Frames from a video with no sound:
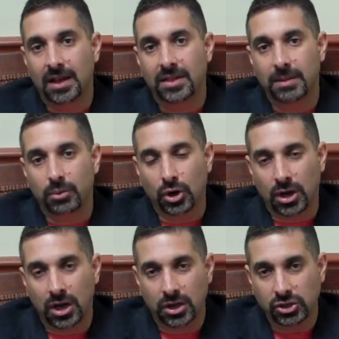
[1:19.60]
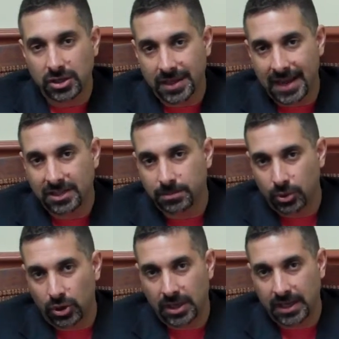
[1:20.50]
the percussion that it's
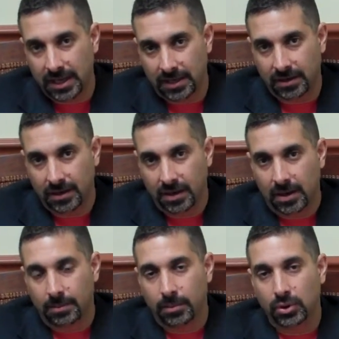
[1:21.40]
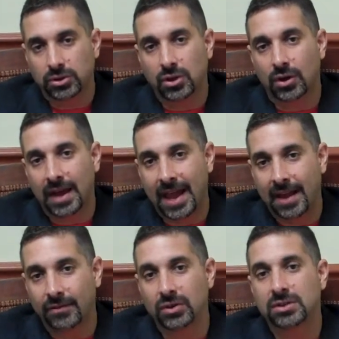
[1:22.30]
putting in puts on
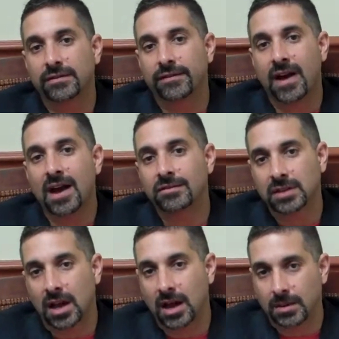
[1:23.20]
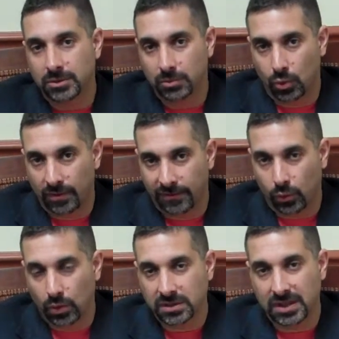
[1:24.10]
average 5 times more
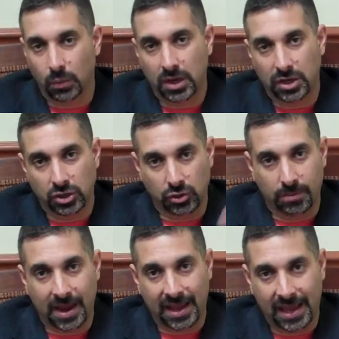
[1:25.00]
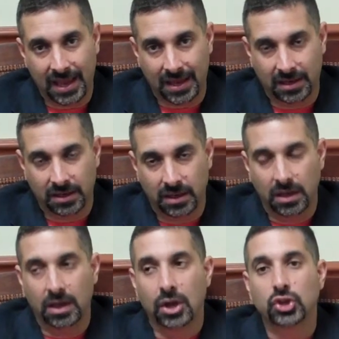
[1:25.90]
force than we can do by hand.
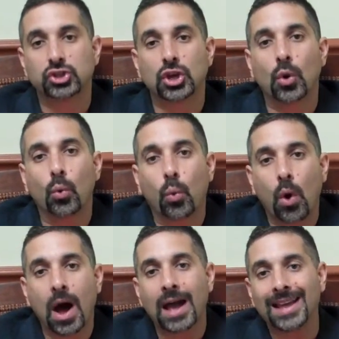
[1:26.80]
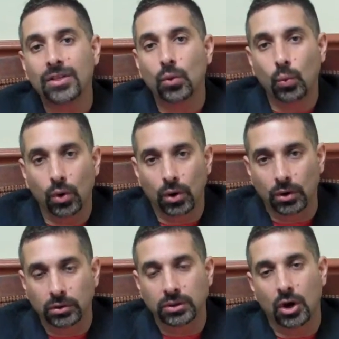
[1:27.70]
So why in the
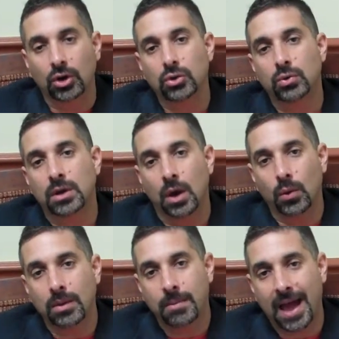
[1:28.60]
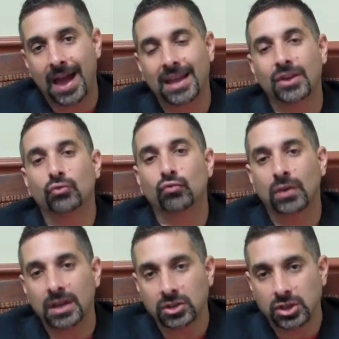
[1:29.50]
world are you going back and
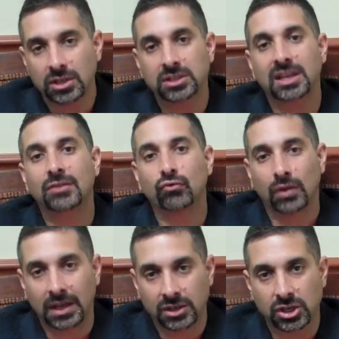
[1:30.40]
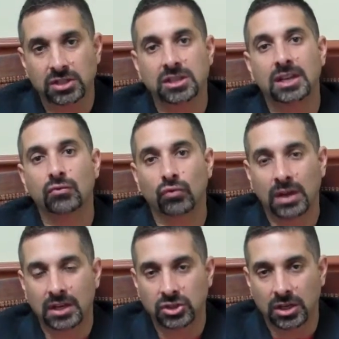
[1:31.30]
readjusting and readjusting and
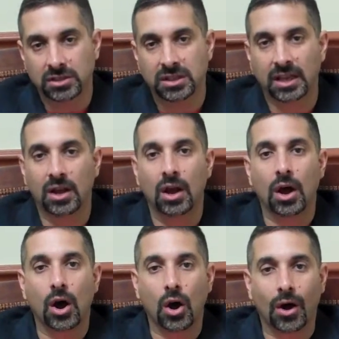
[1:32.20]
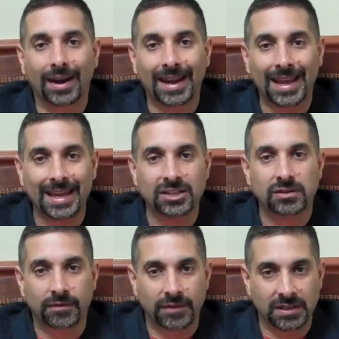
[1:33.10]
readjusting on
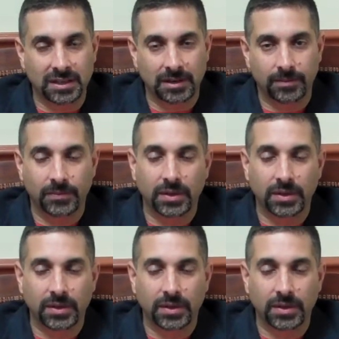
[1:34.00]
each visit?